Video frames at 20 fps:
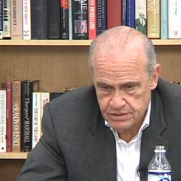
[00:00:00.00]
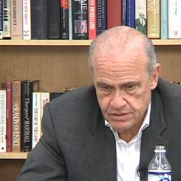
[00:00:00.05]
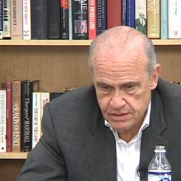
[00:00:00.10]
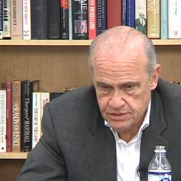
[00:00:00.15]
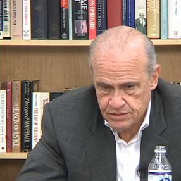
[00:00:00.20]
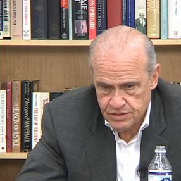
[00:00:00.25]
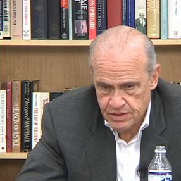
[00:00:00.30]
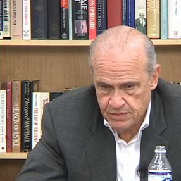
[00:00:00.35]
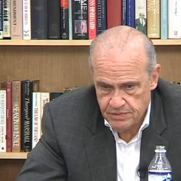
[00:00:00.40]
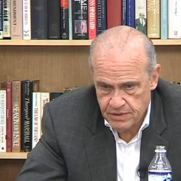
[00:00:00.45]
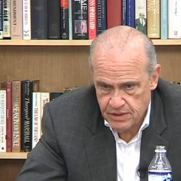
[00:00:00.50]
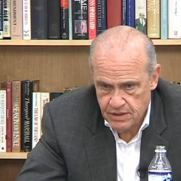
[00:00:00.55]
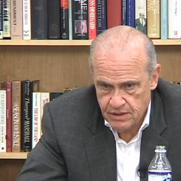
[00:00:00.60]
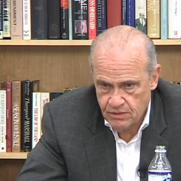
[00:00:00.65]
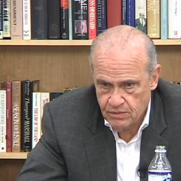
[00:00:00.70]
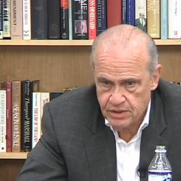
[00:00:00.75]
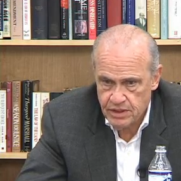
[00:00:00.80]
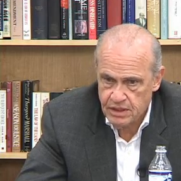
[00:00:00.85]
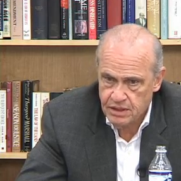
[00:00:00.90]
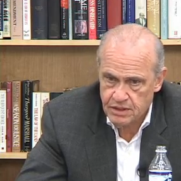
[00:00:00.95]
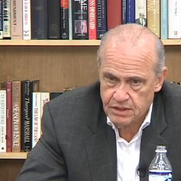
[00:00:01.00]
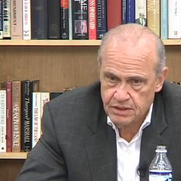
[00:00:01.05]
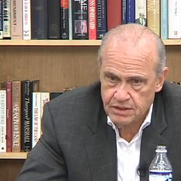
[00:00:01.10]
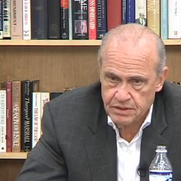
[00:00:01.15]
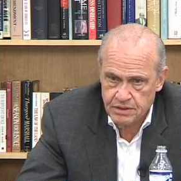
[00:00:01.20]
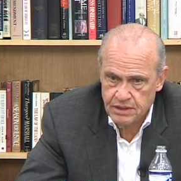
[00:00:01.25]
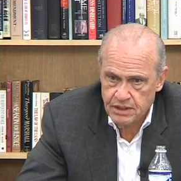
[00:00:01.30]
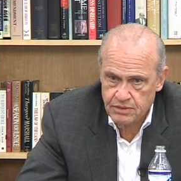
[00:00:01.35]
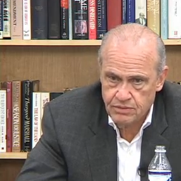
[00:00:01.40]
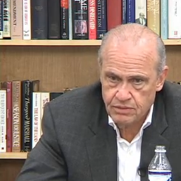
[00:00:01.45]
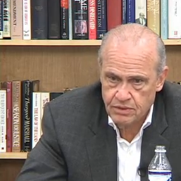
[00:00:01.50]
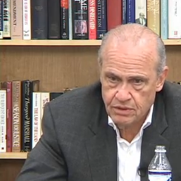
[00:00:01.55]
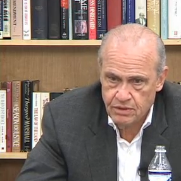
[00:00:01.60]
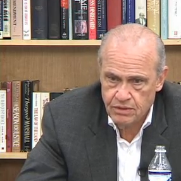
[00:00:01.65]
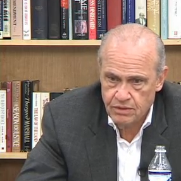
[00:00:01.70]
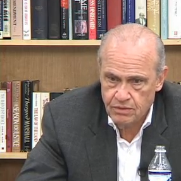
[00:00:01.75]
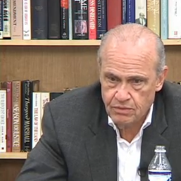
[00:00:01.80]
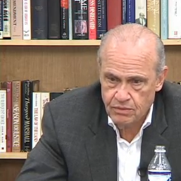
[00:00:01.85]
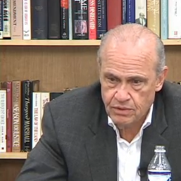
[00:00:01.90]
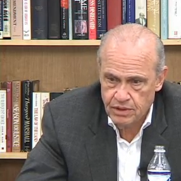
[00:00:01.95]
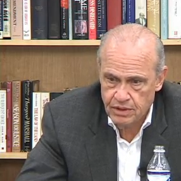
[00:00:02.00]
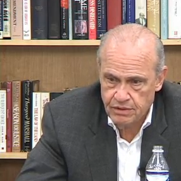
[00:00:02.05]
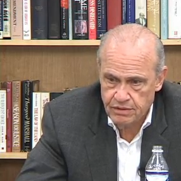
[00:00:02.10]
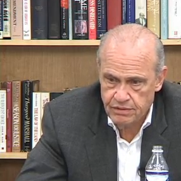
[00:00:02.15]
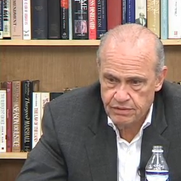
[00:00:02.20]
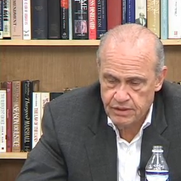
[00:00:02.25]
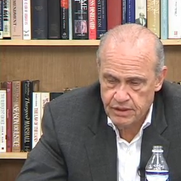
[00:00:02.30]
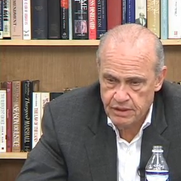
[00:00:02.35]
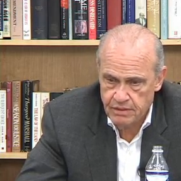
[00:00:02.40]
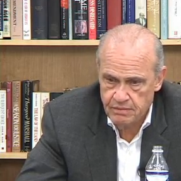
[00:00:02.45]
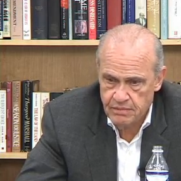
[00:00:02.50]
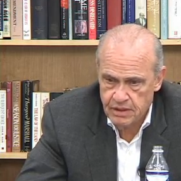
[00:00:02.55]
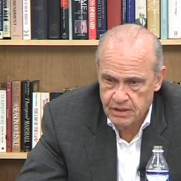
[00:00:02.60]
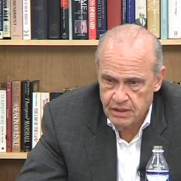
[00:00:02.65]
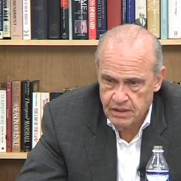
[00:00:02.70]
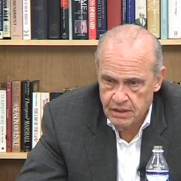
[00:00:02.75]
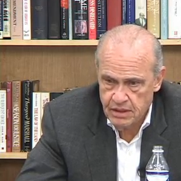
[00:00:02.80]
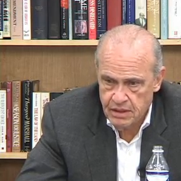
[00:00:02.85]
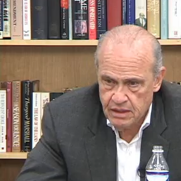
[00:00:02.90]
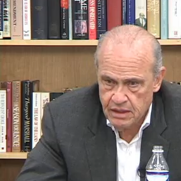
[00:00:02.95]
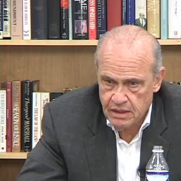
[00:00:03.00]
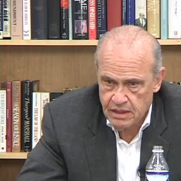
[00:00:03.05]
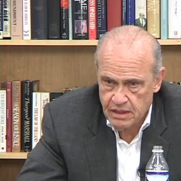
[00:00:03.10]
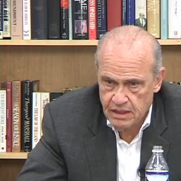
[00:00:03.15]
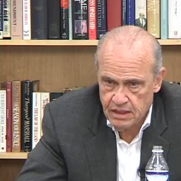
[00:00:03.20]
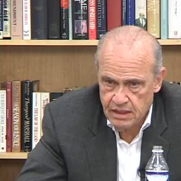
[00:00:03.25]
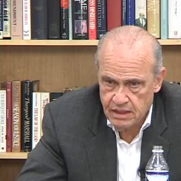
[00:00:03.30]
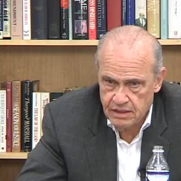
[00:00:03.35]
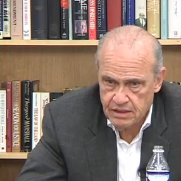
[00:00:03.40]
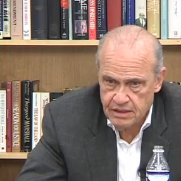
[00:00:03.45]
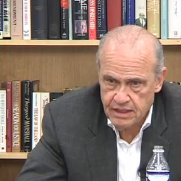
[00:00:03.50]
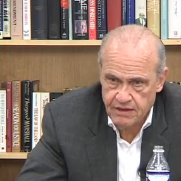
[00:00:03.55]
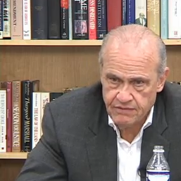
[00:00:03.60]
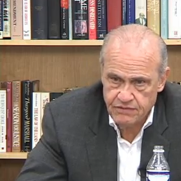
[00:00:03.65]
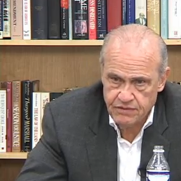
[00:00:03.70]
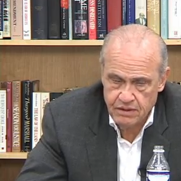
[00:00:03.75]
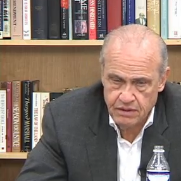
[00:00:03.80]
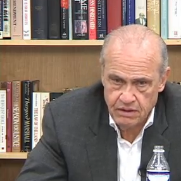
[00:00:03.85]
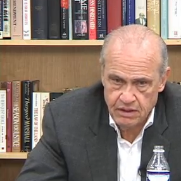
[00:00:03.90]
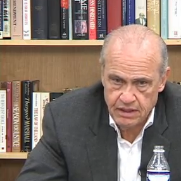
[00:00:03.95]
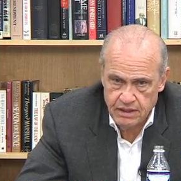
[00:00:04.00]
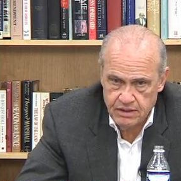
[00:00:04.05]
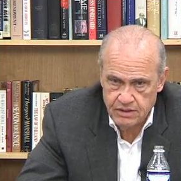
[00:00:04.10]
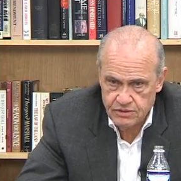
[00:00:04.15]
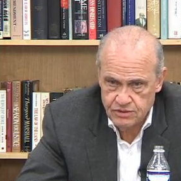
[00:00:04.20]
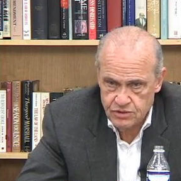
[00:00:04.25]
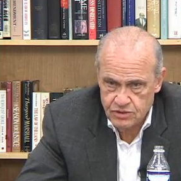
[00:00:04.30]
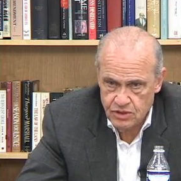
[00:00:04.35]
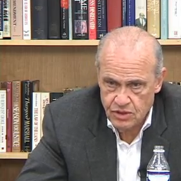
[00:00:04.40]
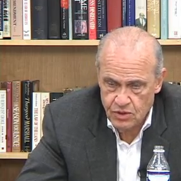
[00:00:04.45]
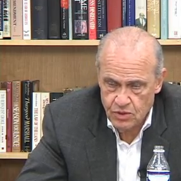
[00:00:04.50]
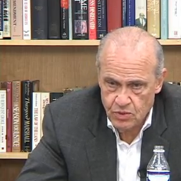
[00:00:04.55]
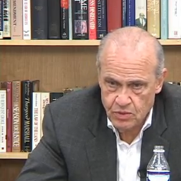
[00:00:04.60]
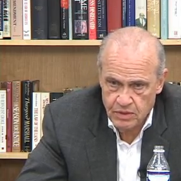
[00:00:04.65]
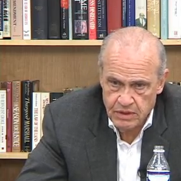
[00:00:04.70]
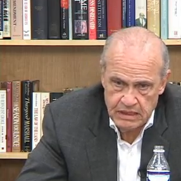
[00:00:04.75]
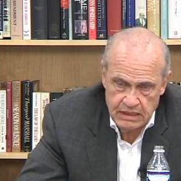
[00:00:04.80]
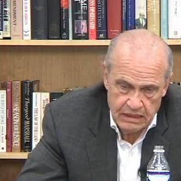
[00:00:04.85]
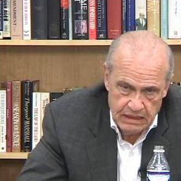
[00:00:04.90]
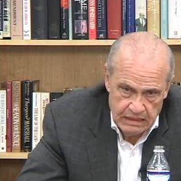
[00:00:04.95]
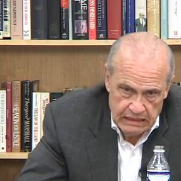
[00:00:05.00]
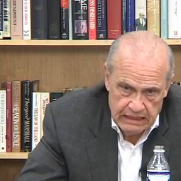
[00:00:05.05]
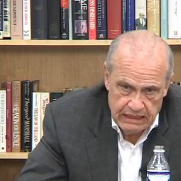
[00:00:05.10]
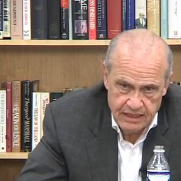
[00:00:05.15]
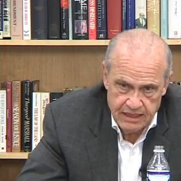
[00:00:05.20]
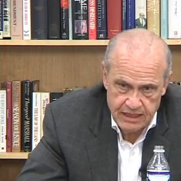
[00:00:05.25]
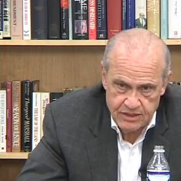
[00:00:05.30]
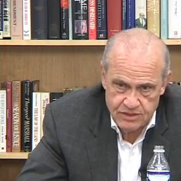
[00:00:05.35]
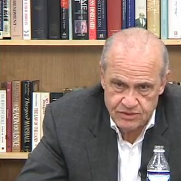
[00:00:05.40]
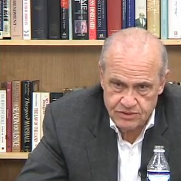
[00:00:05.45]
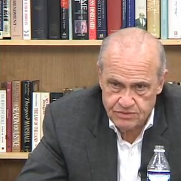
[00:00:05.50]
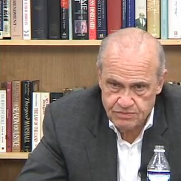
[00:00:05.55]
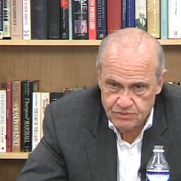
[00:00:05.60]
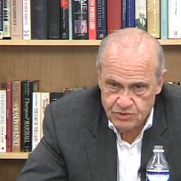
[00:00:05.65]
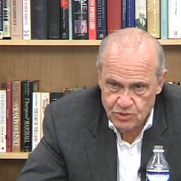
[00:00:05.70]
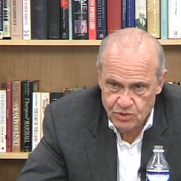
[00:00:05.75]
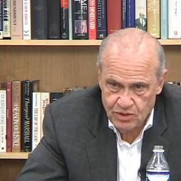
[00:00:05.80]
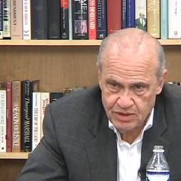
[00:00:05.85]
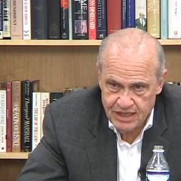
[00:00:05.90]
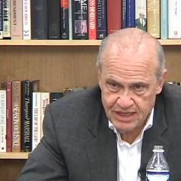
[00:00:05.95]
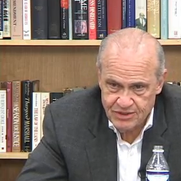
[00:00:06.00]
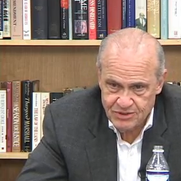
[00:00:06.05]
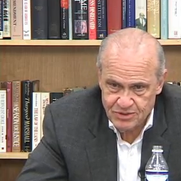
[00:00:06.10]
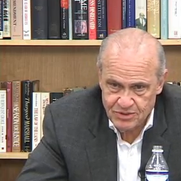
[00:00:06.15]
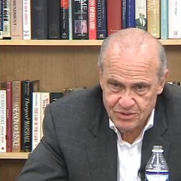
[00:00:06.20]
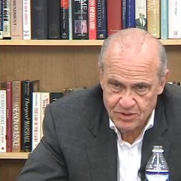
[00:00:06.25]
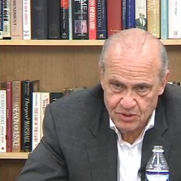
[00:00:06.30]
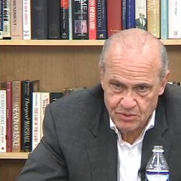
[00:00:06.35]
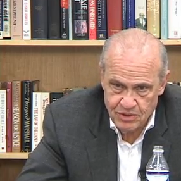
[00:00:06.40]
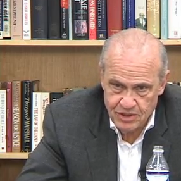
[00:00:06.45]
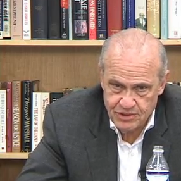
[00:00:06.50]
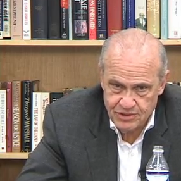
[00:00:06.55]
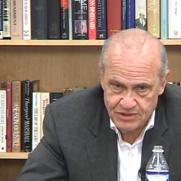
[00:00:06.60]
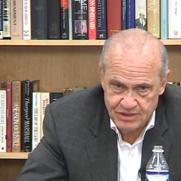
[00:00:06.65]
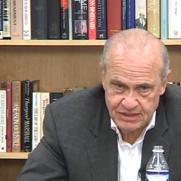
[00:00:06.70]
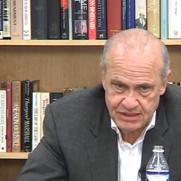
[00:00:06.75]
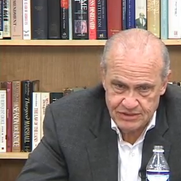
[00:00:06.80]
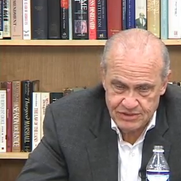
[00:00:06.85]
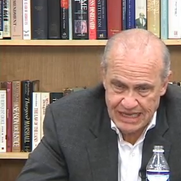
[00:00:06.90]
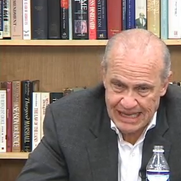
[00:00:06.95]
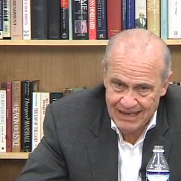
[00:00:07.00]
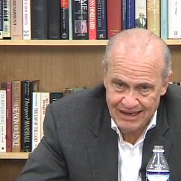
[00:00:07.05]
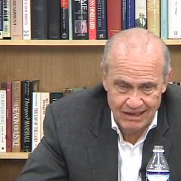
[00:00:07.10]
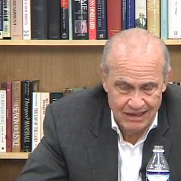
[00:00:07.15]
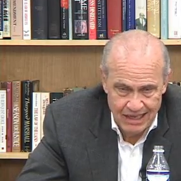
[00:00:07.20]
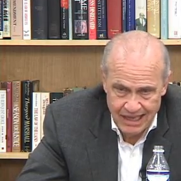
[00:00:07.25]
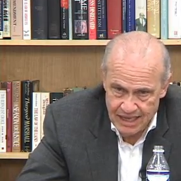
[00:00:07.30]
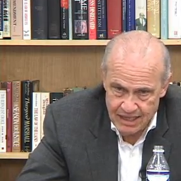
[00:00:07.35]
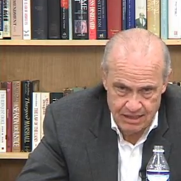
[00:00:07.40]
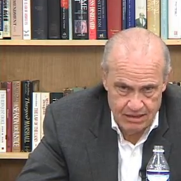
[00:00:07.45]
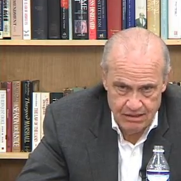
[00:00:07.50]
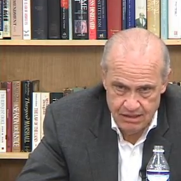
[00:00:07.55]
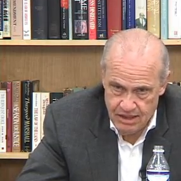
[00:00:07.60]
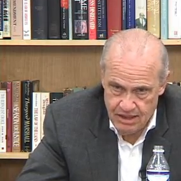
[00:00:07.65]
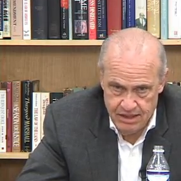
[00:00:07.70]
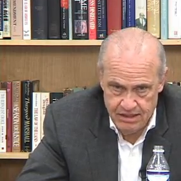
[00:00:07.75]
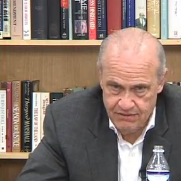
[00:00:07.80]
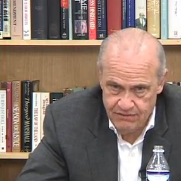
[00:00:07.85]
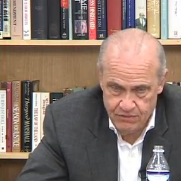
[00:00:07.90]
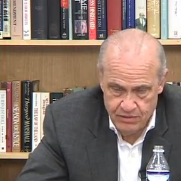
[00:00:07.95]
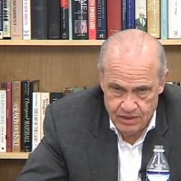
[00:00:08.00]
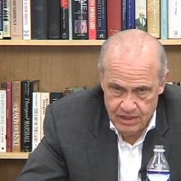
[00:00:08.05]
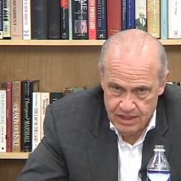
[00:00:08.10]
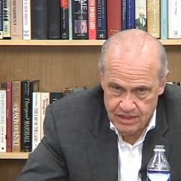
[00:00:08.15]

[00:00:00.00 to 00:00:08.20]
something that we can continue on with indefinitely. So I guess short answer to your question is I like a lot of what